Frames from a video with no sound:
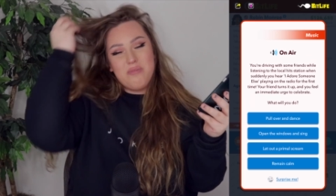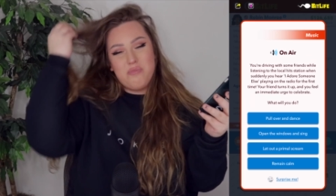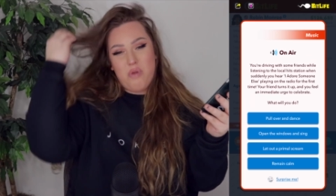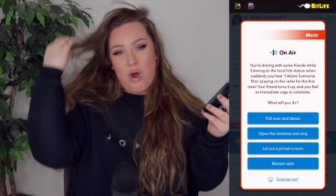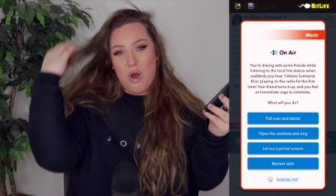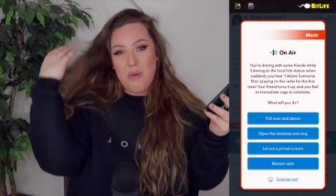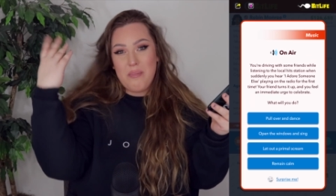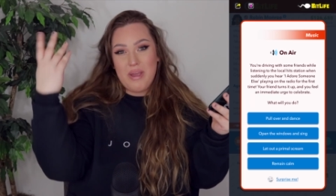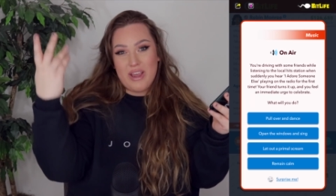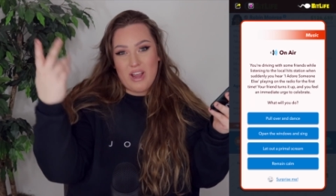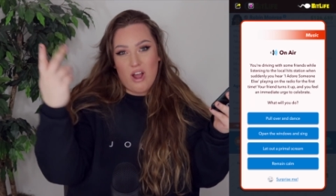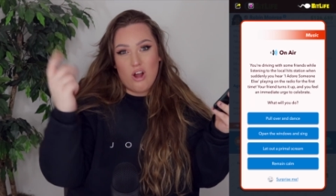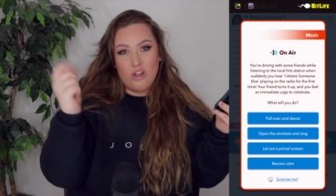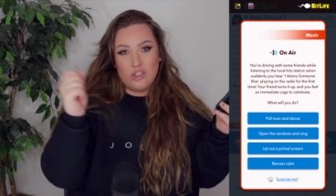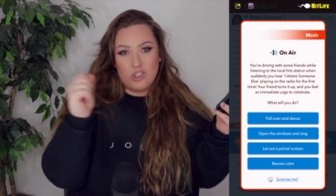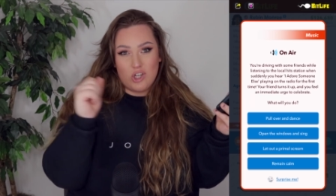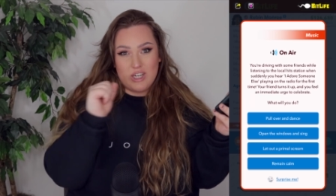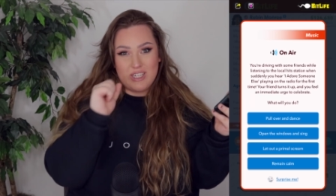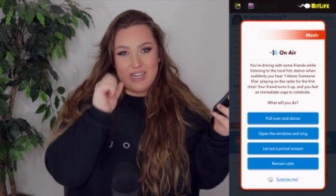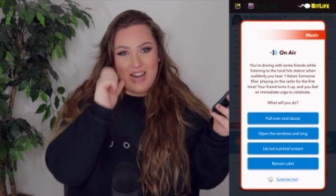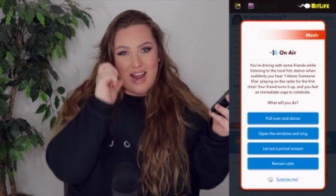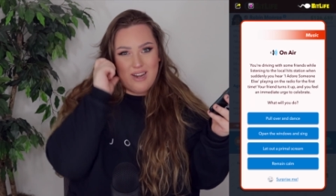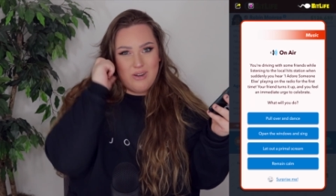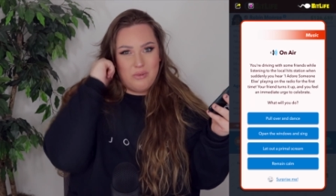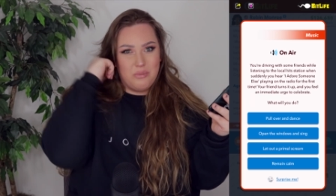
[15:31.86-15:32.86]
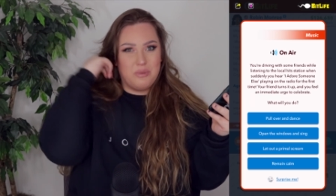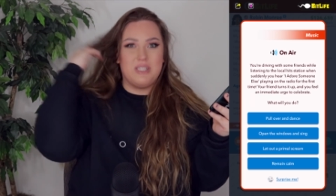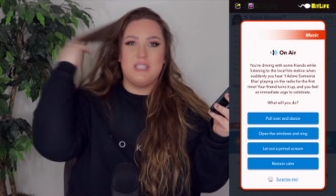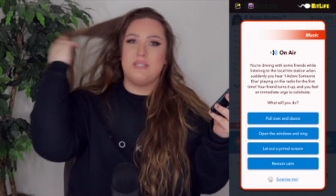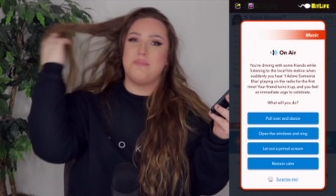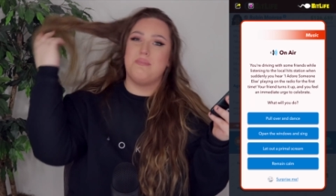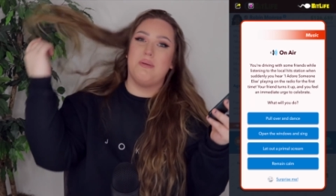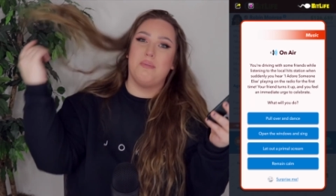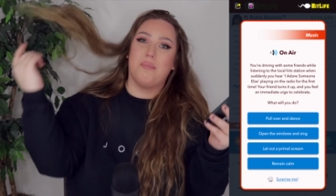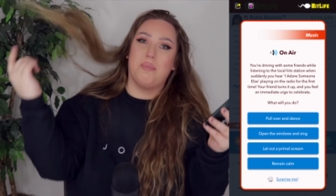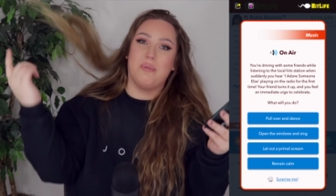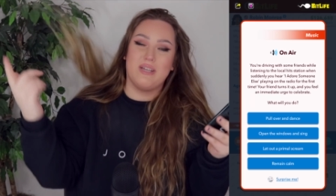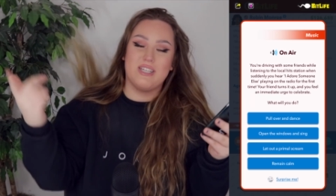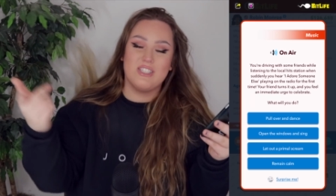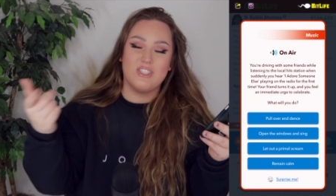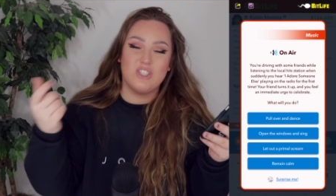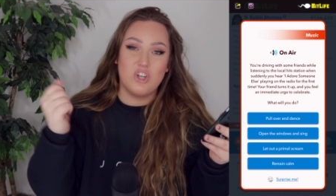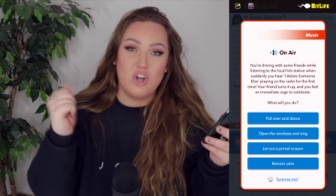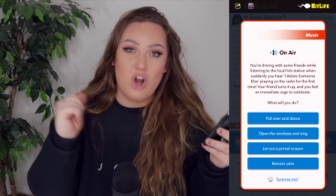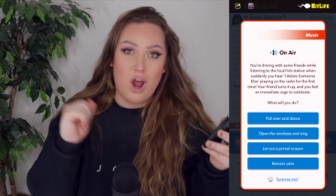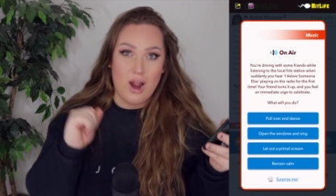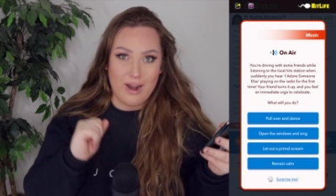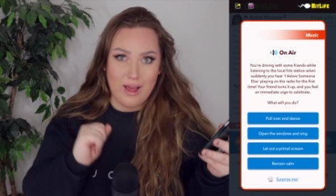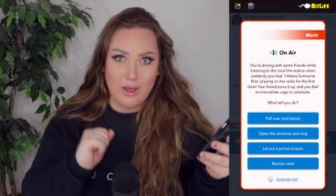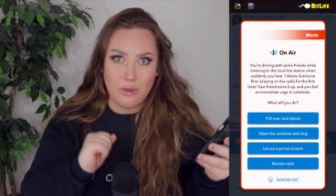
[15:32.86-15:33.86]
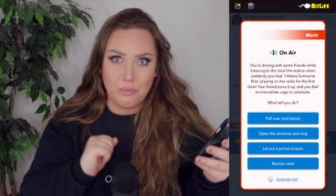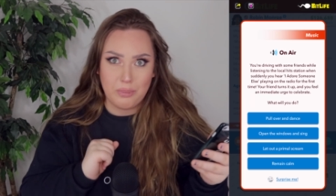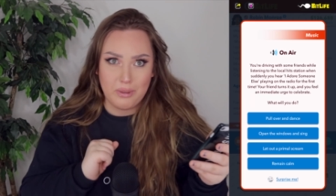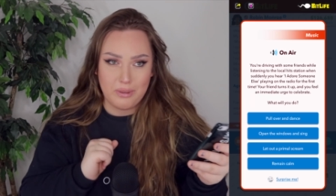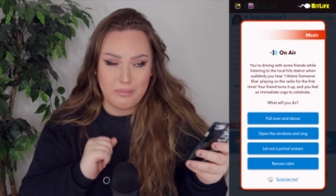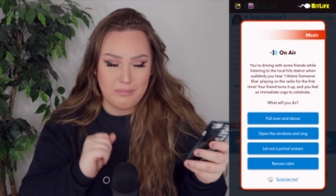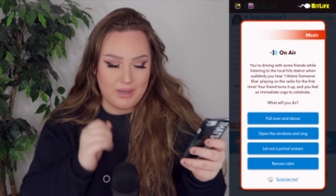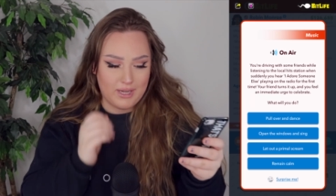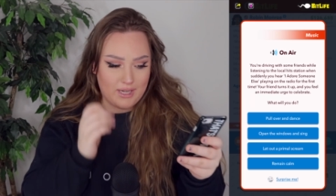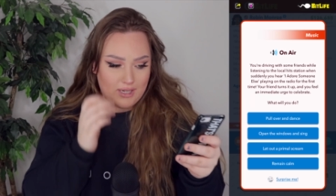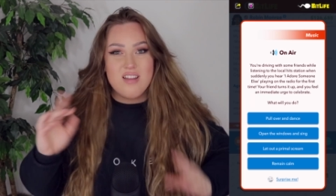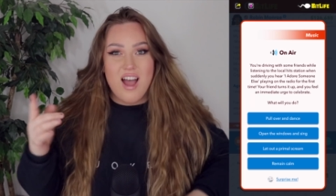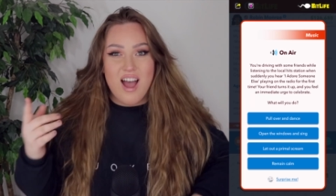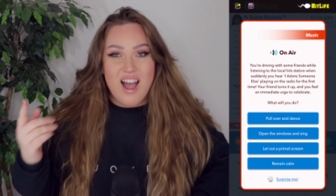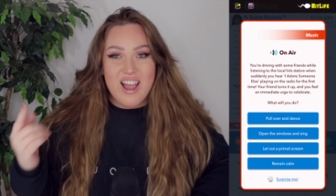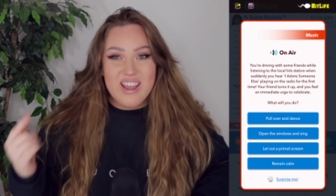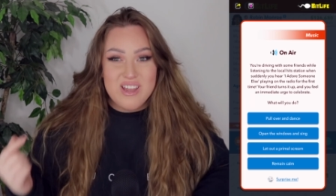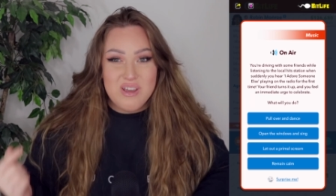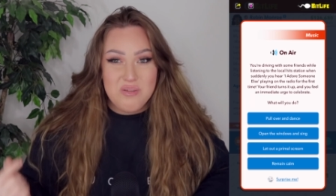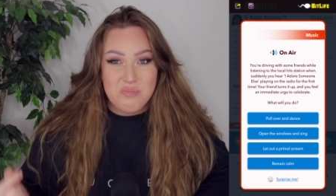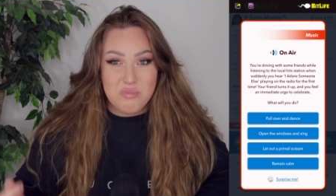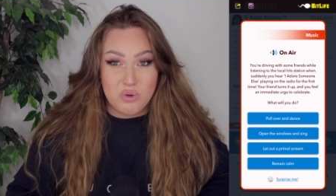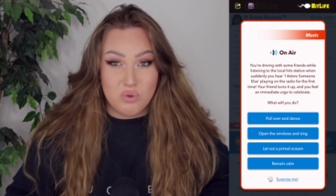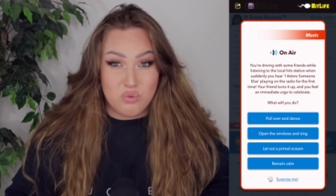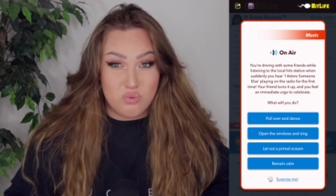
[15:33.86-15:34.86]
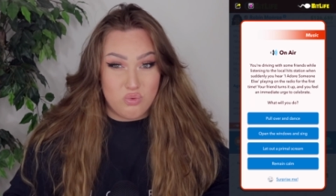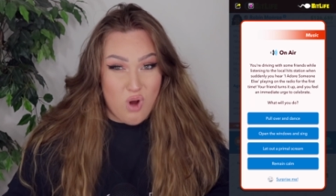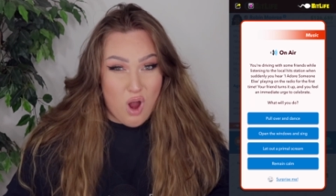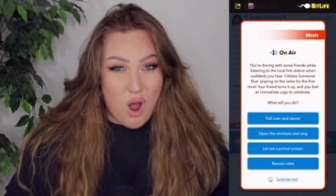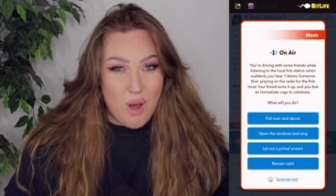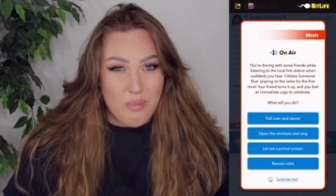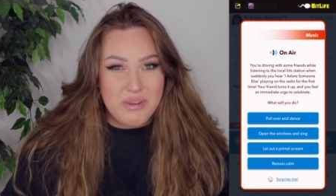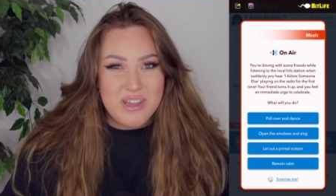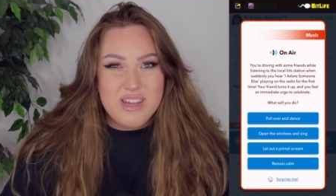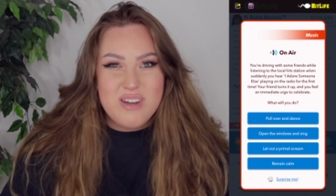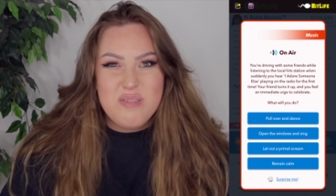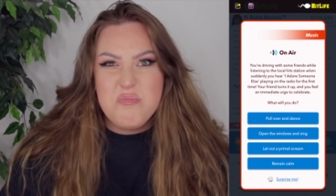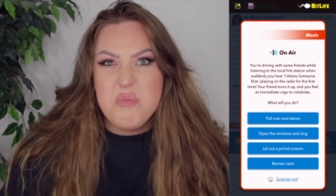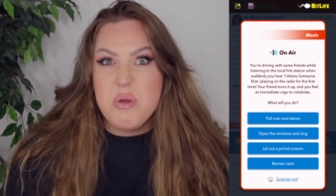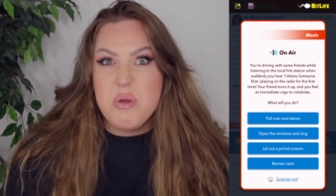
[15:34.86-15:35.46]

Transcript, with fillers: want my contract to end with these people because they're not helping me. I am Robin